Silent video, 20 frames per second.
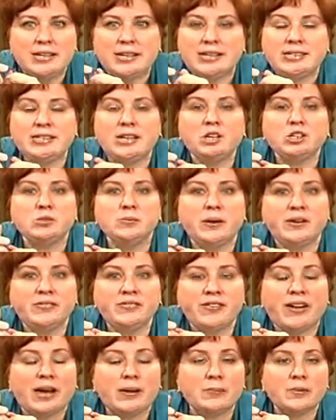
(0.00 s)
It tells my
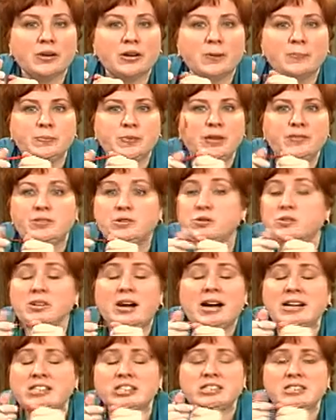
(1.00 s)
fabric, if you
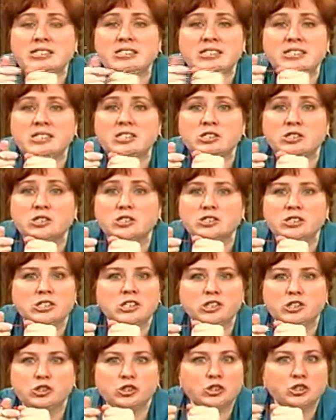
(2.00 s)
touch these scissors,
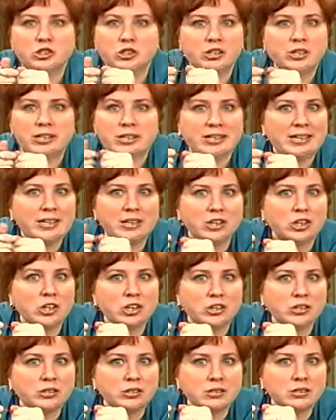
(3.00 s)
you're gonna get
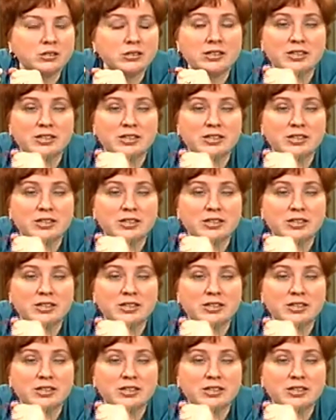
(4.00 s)
hurt.